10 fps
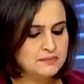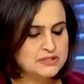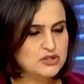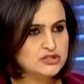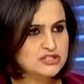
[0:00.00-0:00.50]

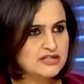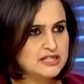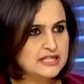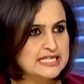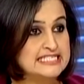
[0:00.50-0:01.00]
But Dr.
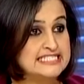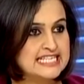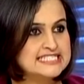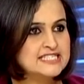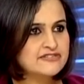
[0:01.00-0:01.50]
Karanth, the
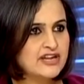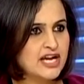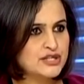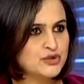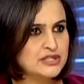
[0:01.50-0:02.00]
intensive
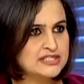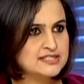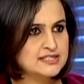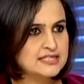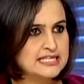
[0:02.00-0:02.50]
care
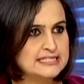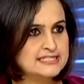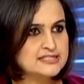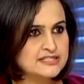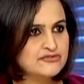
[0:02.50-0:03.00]
unit is
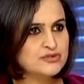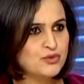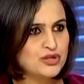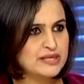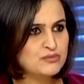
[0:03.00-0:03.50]
a different
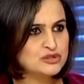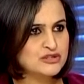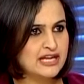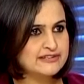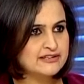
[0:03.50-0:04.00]
ballgame
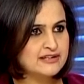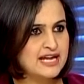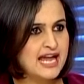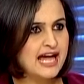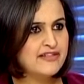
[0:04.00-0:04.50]
altogether,
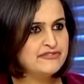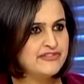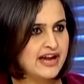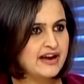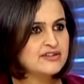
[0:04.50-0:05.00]
and
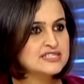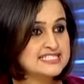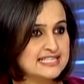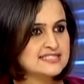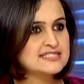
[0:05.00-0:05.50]
their
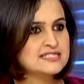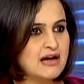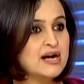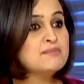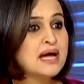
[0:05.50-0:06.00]
tests
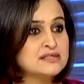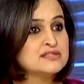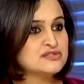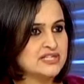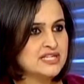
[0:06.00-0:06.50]
are
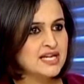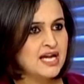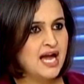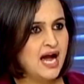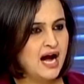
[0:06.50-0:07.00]
mandatory.
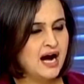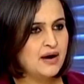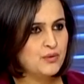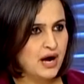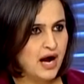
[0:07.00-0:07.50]
Yes.
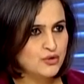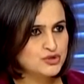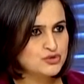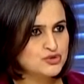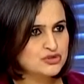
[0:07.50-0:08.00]
How do
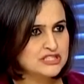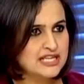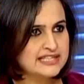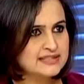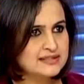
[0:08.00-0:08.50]
you draw the
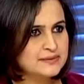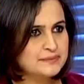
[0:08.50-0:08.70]
line?